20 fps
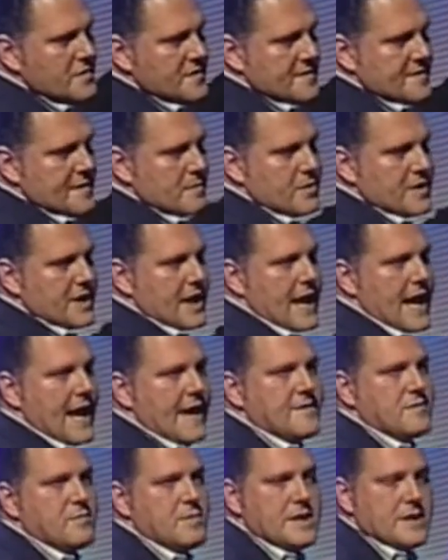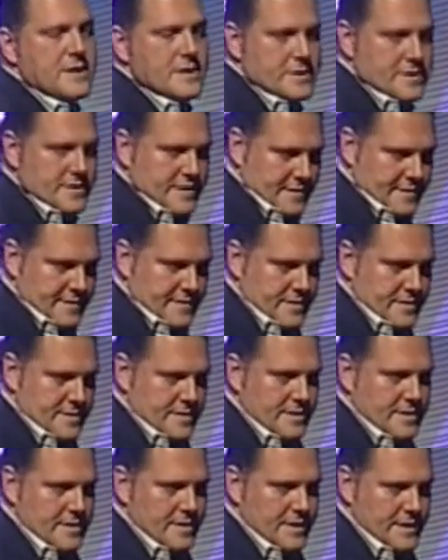that somebody has been interested
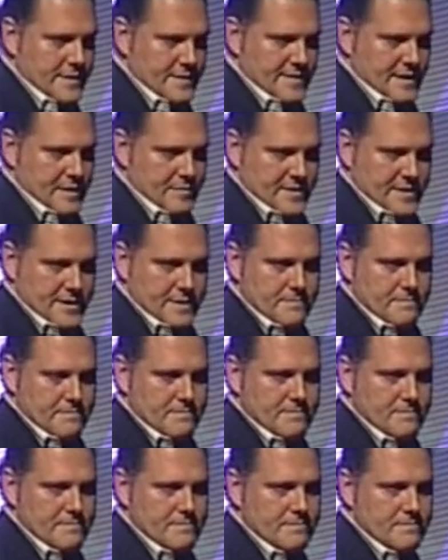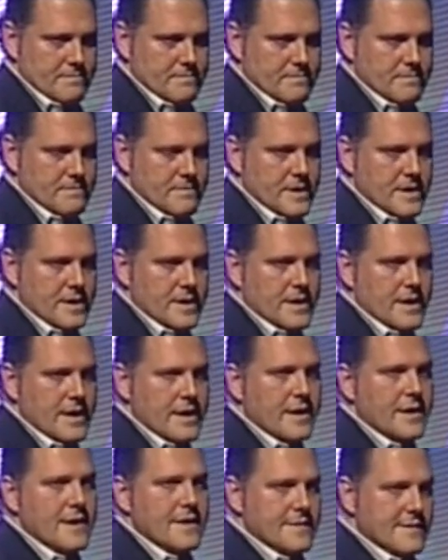in something.
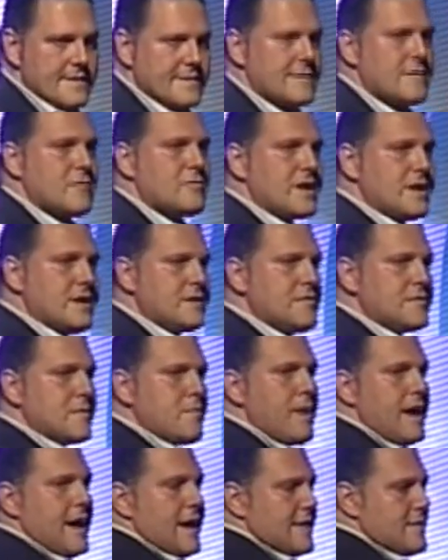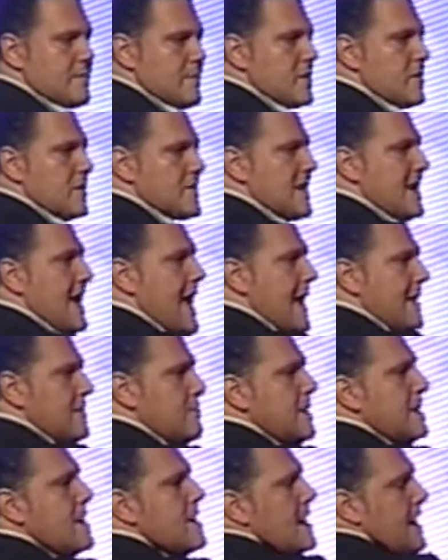This is looking into the past because he has
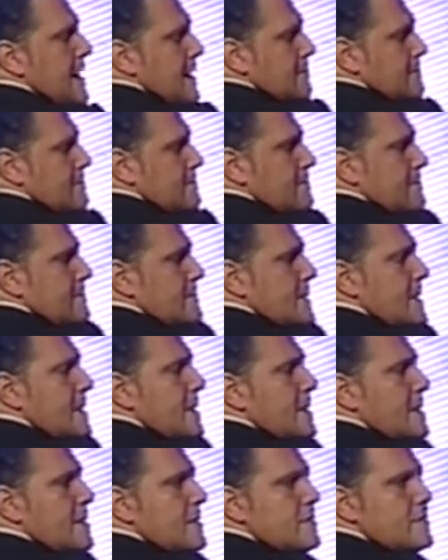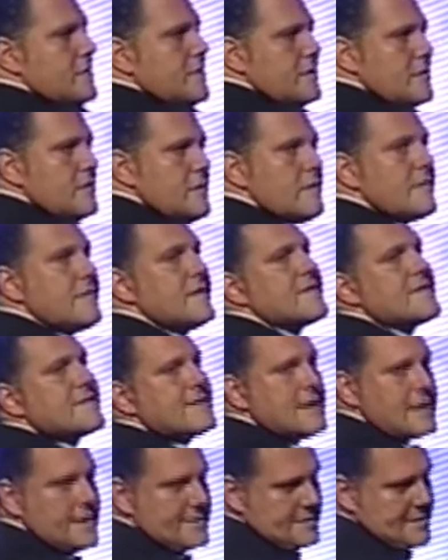been there. You don't know if he's
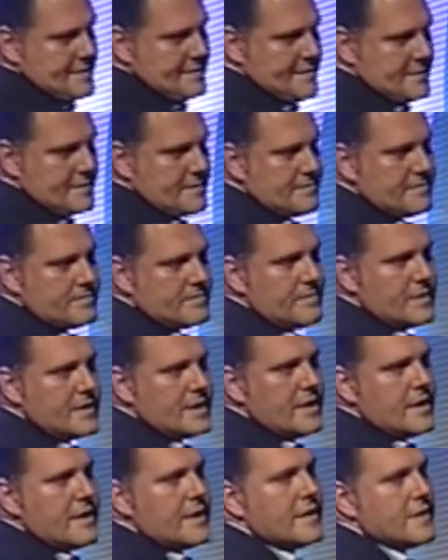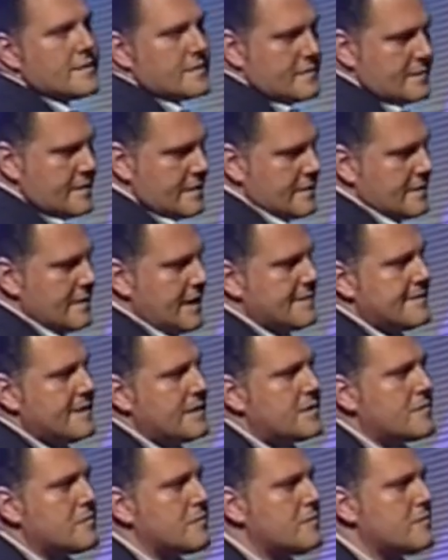still interested. So there's nothing
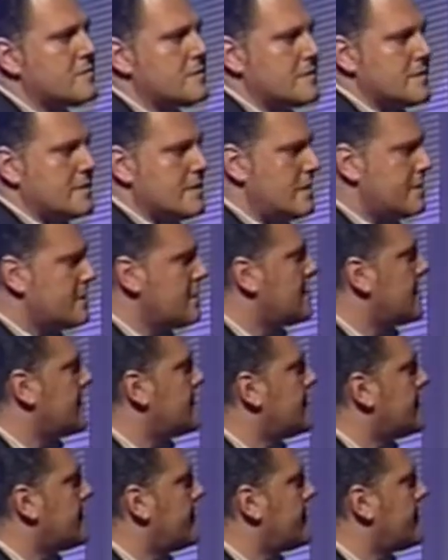to look into the